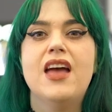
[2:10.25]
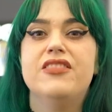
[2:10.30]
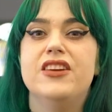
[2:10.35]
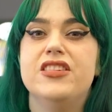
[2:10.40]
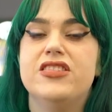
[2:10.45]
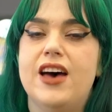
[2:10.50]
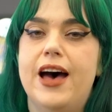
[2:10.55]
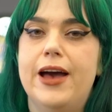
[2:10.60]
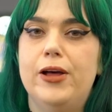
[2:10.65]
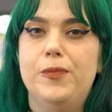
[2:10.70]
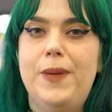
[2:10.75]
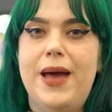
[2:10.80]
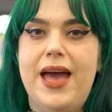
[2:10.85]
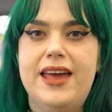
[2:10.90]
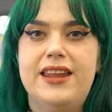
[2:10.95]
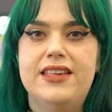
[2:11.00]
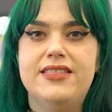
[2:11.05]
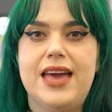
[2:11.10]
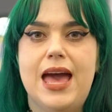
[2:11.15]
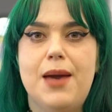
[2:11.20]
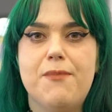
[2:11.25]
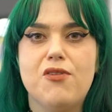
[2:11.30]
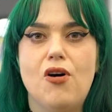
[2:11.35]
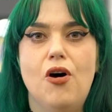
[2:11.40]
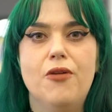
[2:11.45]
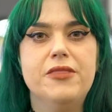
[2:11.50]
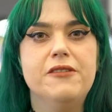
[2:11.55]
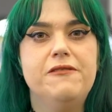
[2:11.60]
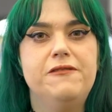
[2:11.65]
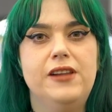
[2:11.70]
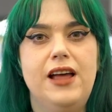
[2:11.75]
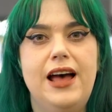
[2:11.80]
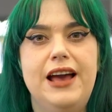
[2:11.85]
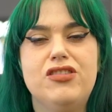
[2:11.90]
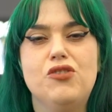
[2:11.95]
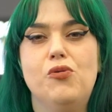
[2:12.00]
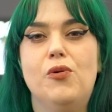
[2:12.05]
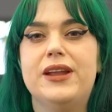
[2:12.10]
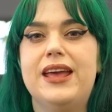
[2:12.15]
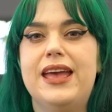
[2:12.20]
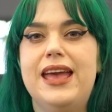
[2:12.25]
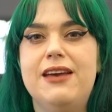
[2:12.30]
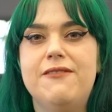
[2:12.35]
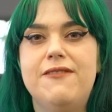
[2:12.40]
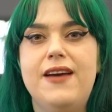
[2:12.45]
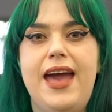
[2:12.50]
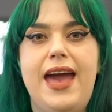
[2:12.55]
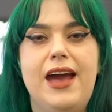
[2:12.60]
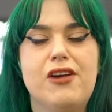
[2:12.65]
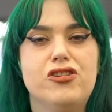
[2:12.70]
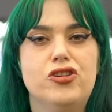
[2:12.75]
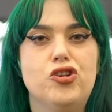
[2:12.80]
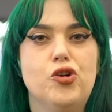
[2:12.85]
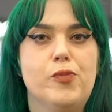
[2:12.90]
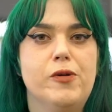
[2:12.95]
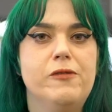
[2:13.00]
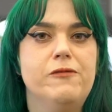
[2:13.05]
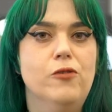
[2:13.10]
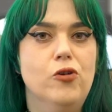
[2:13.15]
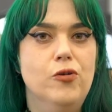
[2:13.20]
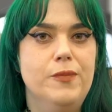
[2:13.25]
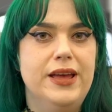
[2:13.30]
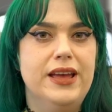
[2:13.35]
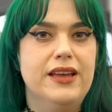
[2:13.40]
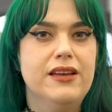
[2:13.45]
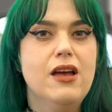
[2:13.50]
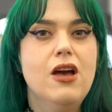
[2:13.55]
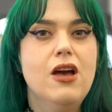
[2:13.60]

The dial pad adapts on the fly to whatever action you're performing,